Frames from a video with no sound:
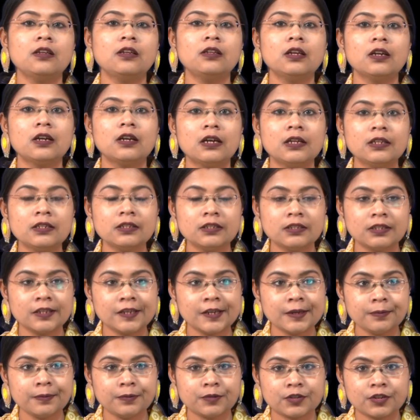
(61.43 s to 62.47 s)
the
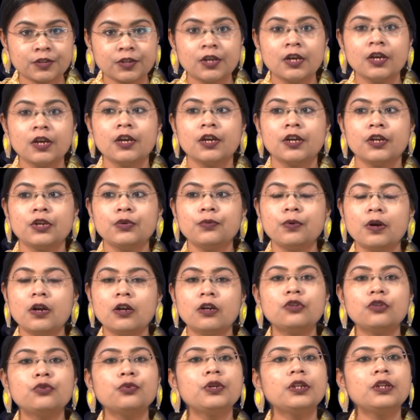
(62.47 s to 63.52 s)
concepts, you are
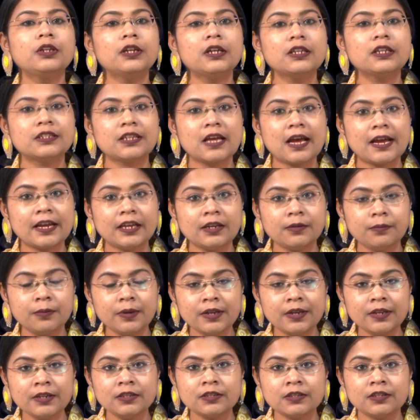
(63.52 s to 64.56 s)
doing the
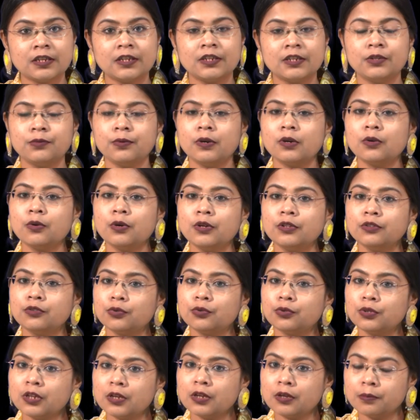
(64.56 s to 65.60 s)
assignments and you are going
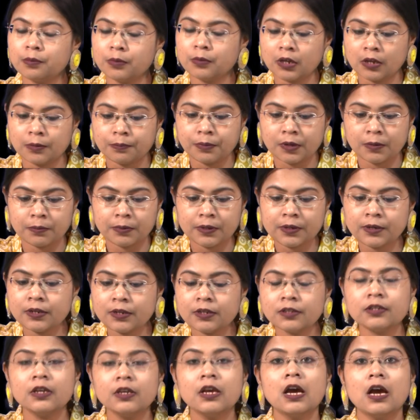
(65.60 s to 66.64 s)
through the
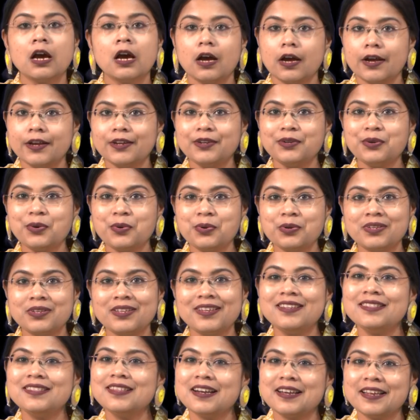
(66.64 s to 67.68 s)
PPTs, I do not
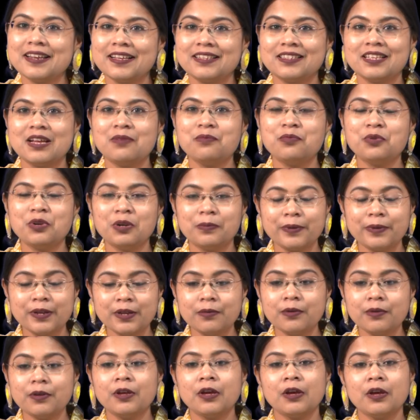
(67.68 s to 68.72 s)
think that exam will
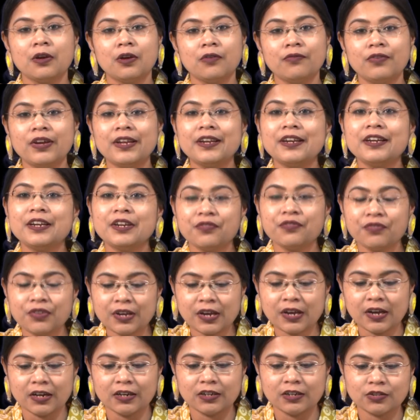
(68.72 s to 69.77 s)
be very
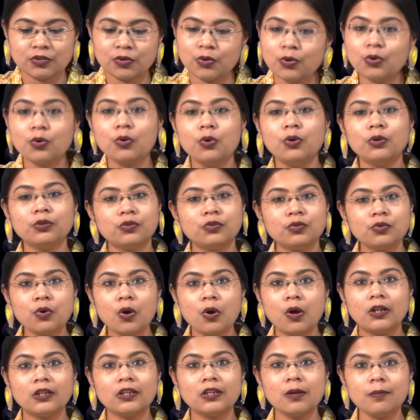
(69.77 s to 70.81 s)
difficult. So, go through
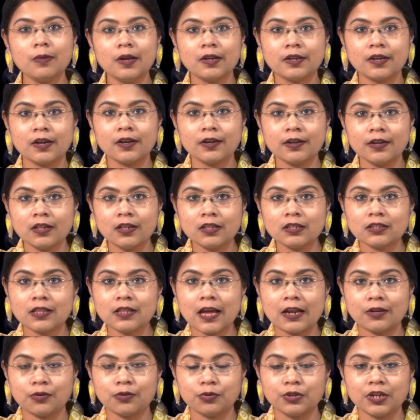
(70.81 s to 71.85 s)
all the materials
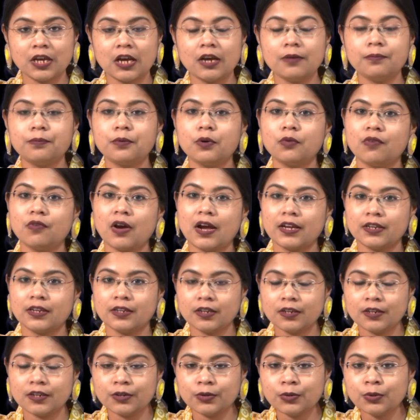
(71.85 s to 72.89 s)
that we have
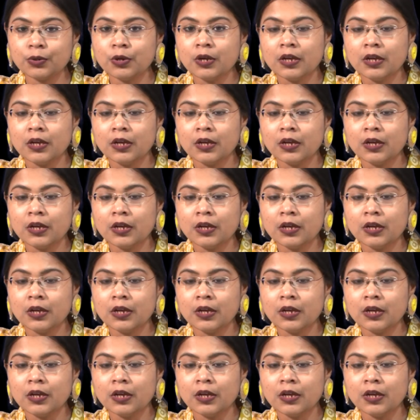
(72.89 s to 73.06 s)
provided you,